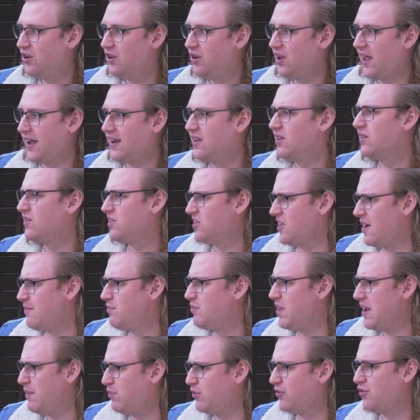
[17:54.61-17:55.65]
like some
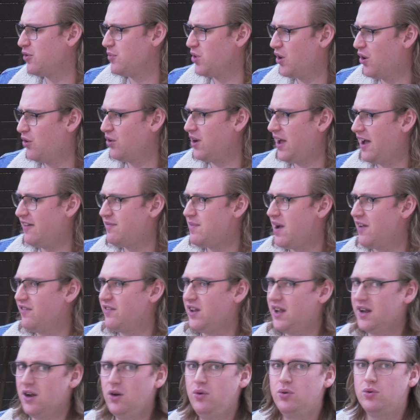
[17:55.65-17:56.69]
people from your old life might
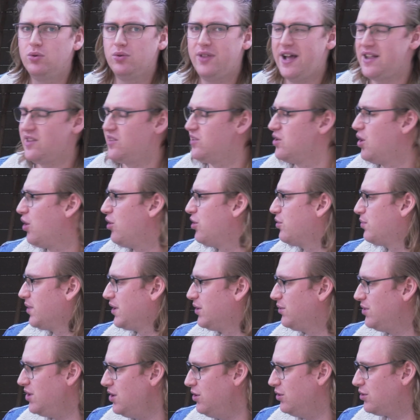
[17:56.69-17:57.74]
feel like, that's not the
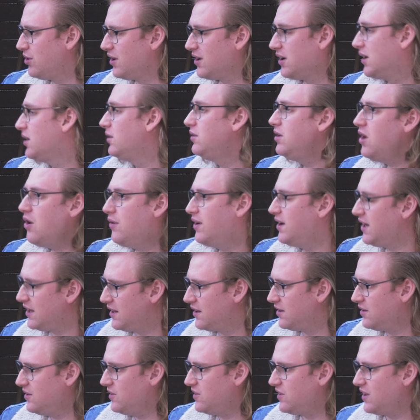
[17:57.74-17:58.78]
real you. And I go, no, it
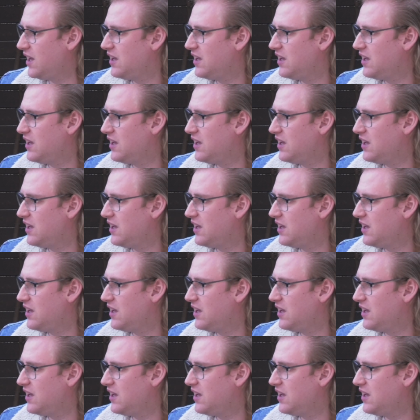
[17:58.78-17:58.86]
is.